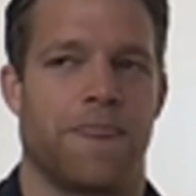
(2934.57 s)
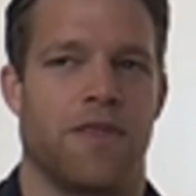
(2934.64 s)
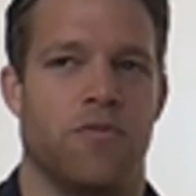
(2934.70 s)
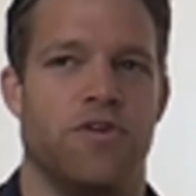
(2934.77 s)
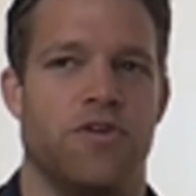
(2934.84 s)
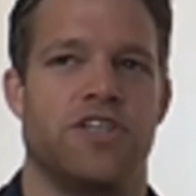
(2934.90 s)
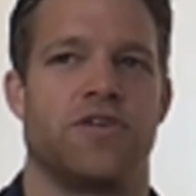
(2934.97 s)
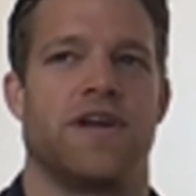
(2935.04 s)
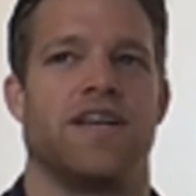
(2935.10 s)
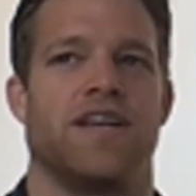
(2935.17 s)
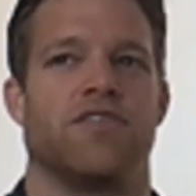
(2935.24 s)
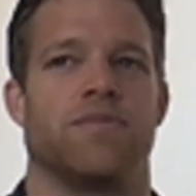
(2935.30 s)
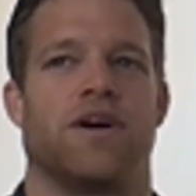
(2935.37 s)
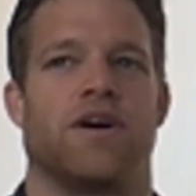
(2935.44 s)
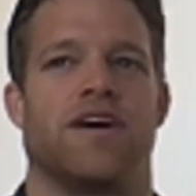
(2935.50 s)
retrain
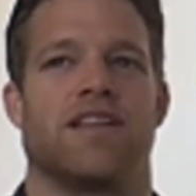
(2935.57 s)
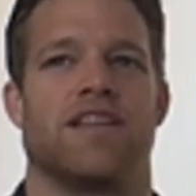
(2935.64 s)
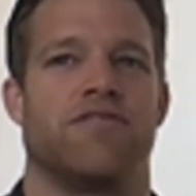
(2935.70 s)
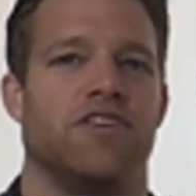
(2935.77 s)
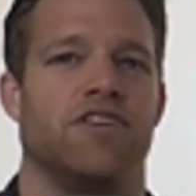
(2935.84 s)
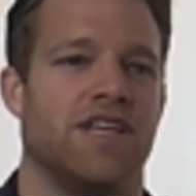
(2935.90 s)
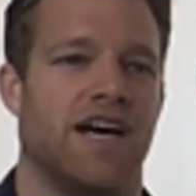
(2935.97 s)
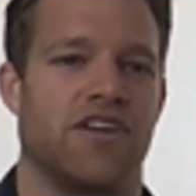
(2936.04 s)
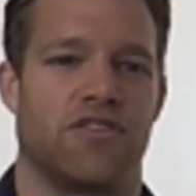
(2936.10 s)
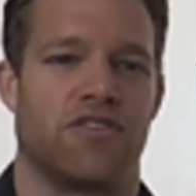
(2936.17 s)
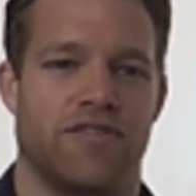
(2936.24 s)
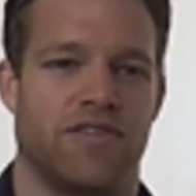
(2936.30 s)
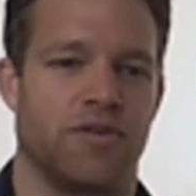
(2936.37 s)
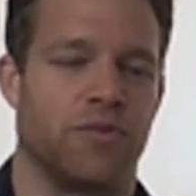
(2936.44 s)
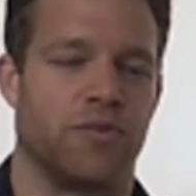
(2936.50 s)
your model every night or
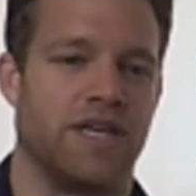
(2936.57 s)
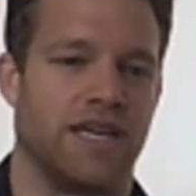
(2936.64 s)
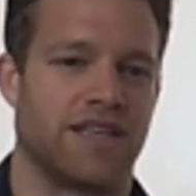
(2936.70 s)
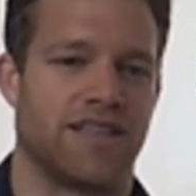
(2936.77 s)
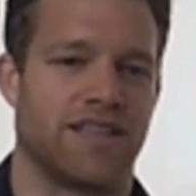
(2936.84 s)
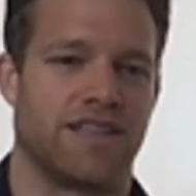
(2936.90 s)
every week